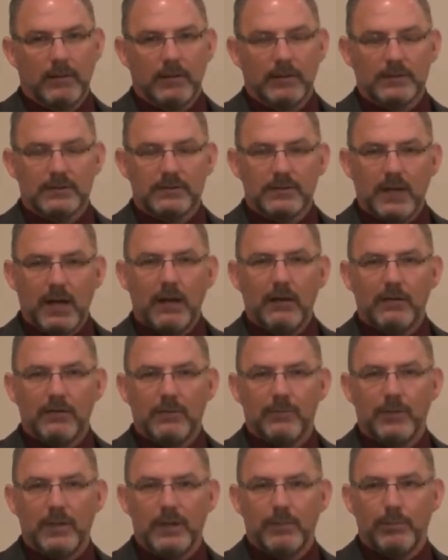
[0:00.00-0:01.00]
It's not on
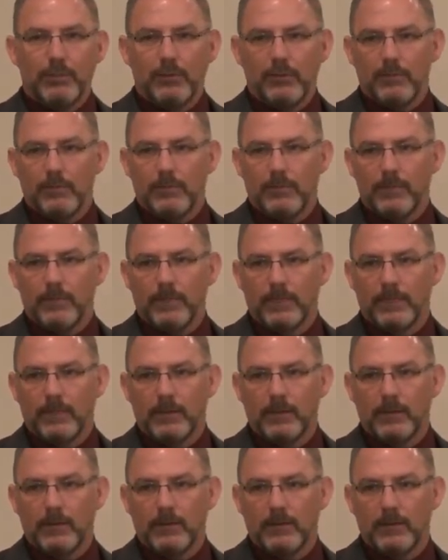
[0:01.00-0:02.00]
the people.
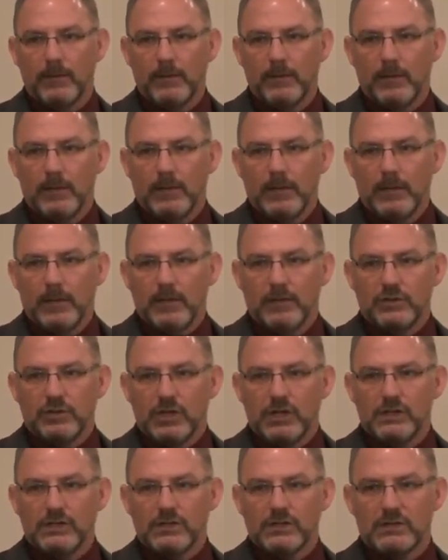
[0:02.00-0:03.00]
And
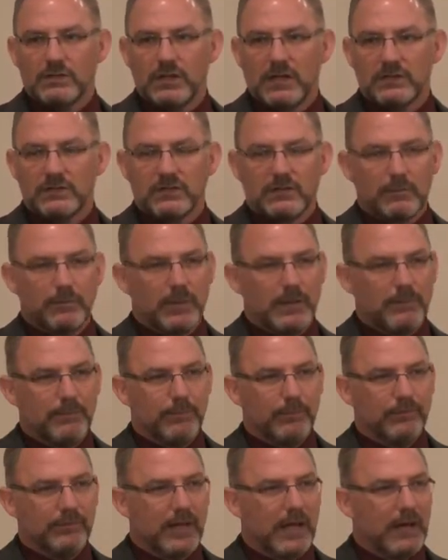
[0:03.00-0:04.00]
Jesus sets the
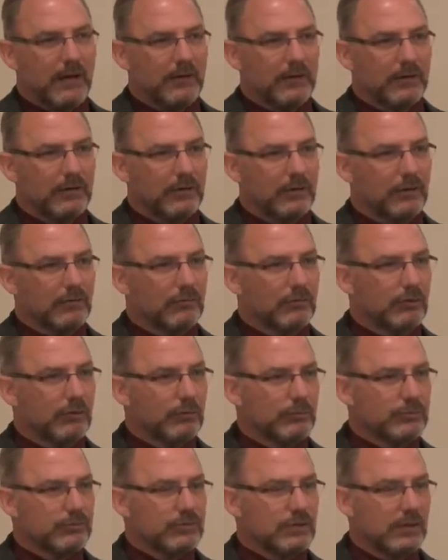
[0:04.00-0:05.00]
people down into
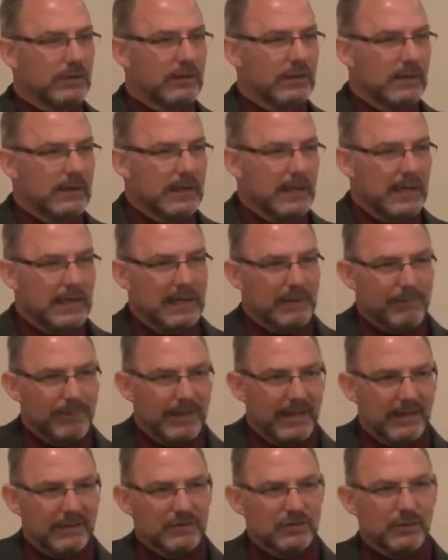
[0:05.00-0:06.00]
groups and, and he
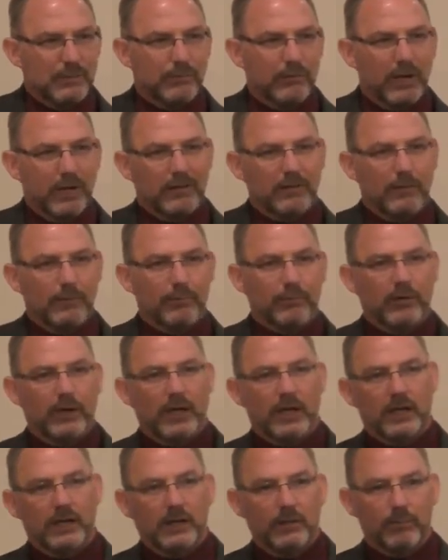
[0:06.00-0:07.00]
begins to break the
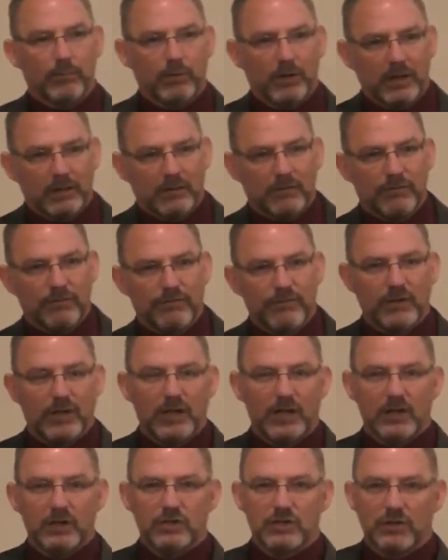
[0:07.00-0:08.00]
bread and break the
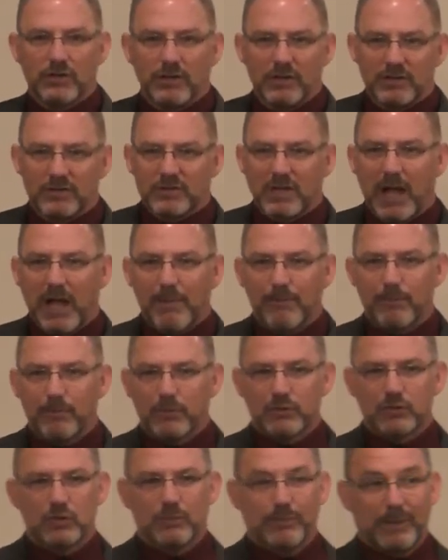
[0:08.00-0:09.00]
fish. And the
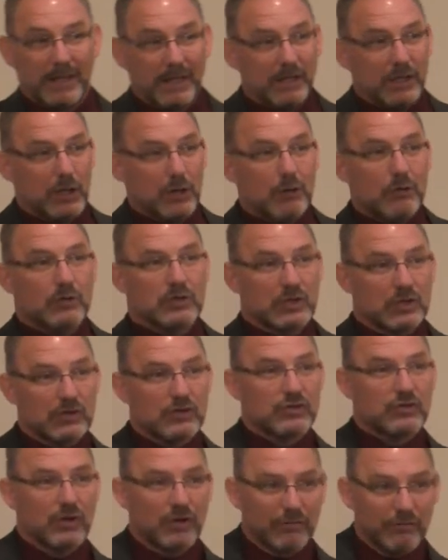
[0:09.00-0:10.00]
disciples are being used
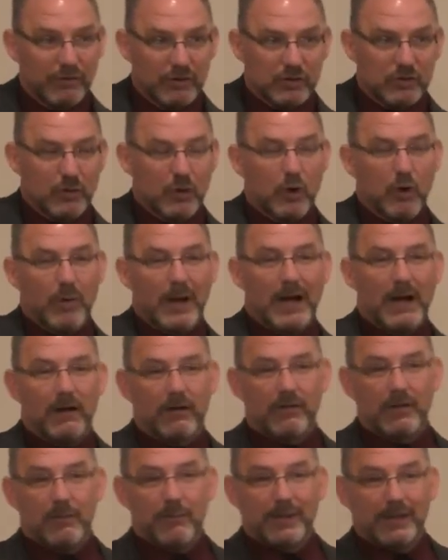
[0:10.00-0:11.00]
as servants, go
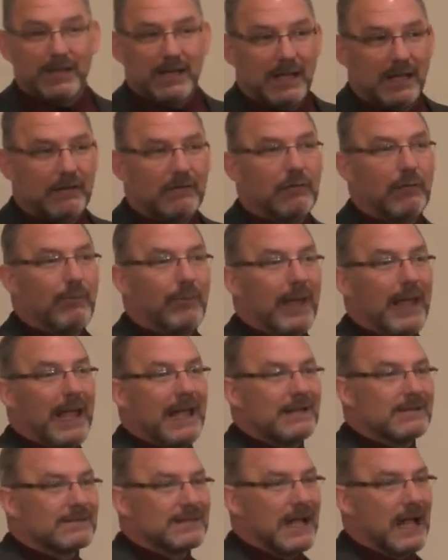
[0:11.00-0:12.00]
out and they begin to
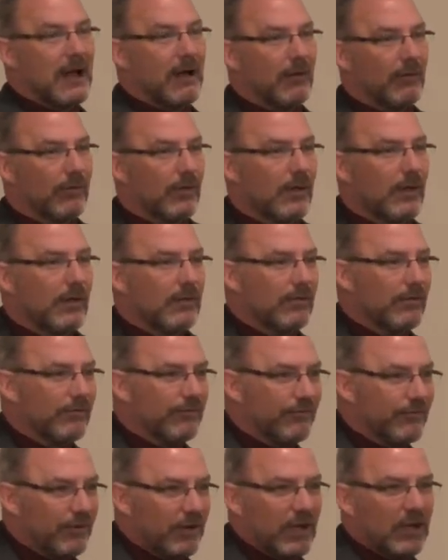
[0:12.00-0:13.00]
pass out the
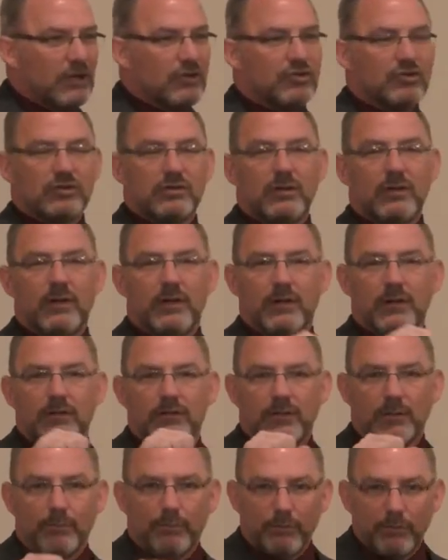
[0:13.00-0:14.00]
fish,
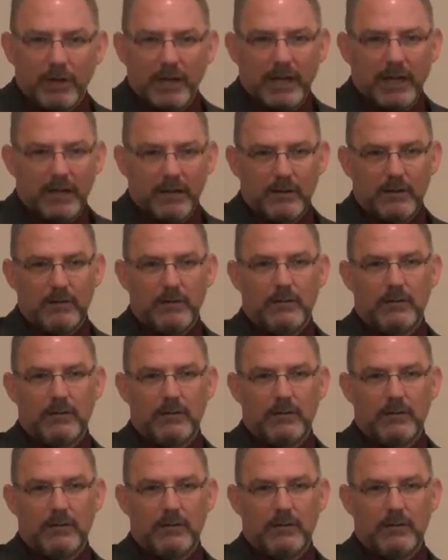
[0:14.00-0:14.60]
the bread.